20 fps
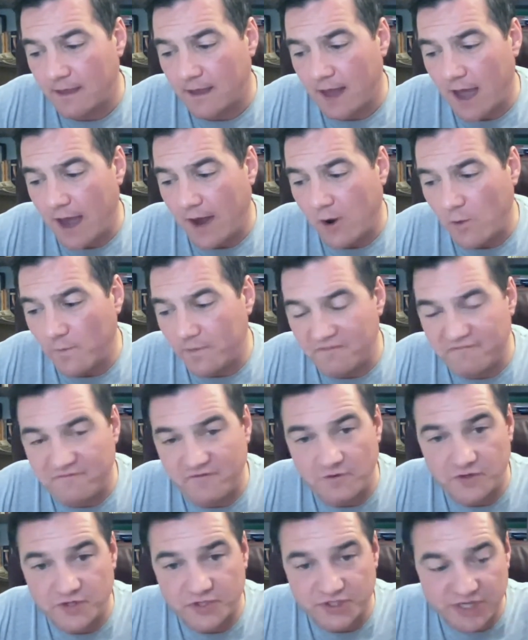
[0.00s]
I hope that
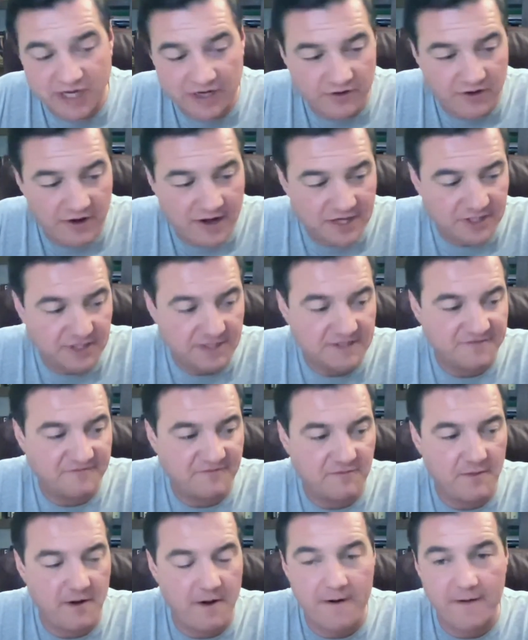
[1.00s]
future generations of
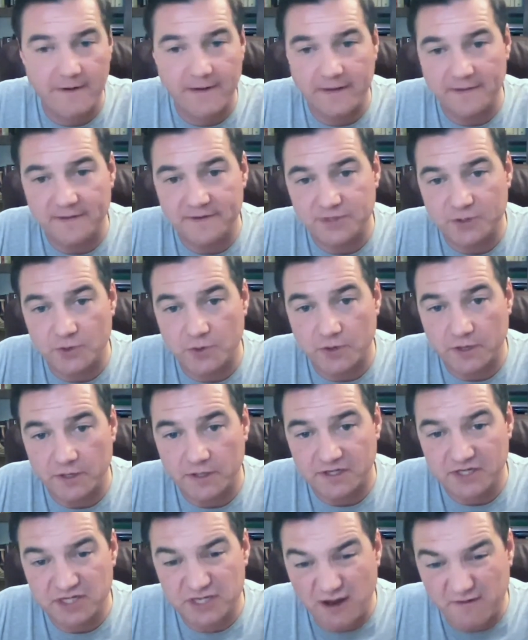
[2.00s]
Americans who are going
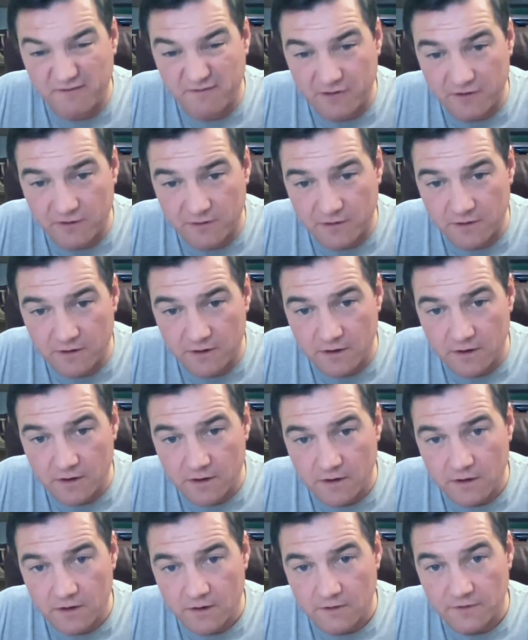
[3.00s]
to suffer
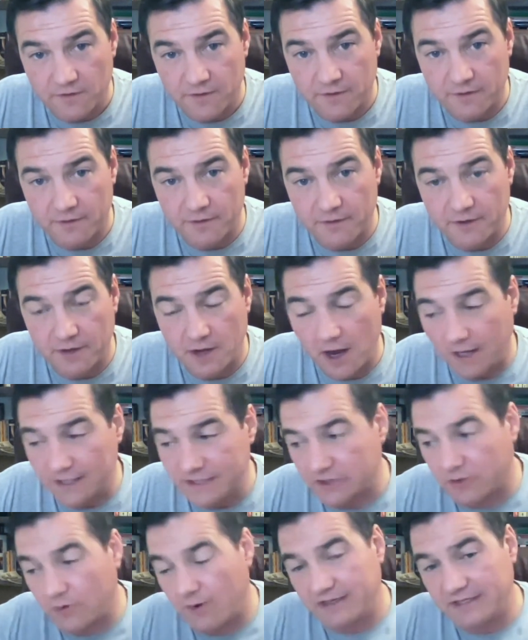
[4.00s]
the
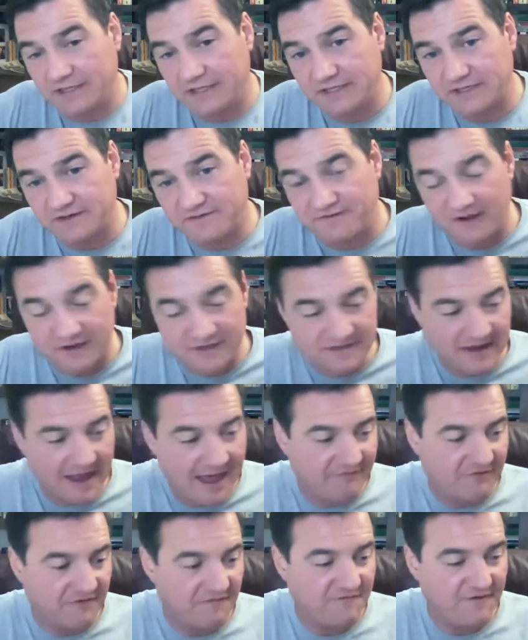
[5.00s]
consequences of us
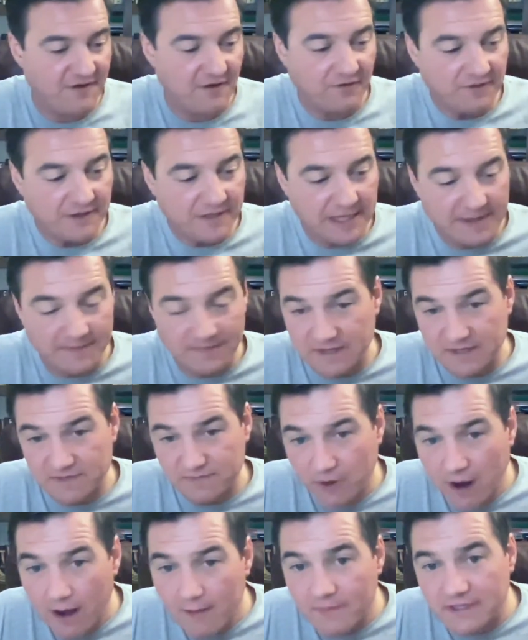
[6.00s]
having failed to keep this
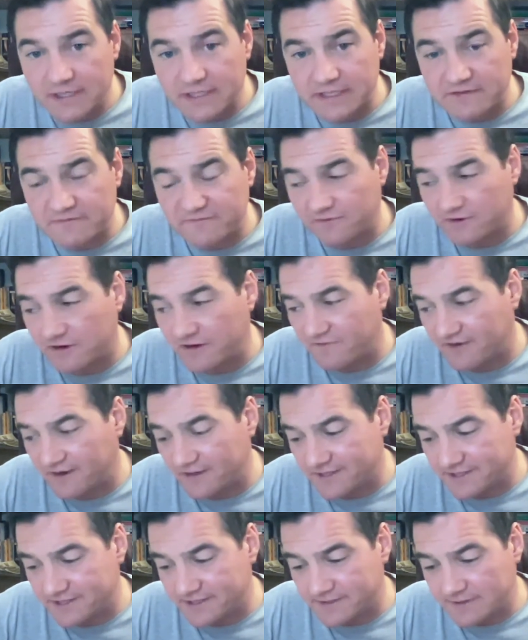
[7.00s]
promise can forgive
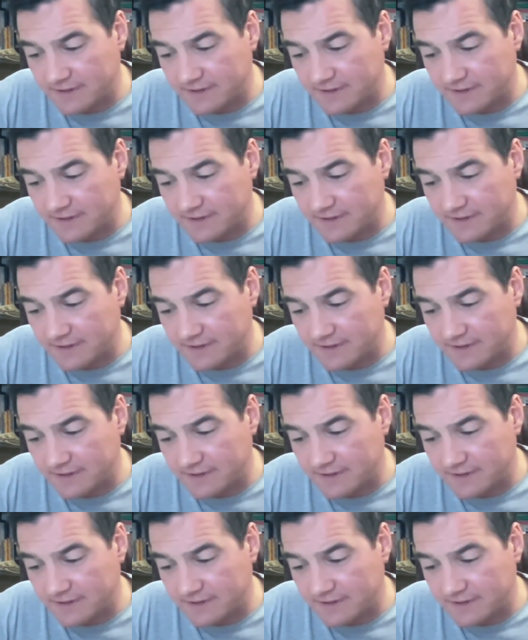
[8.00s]
us.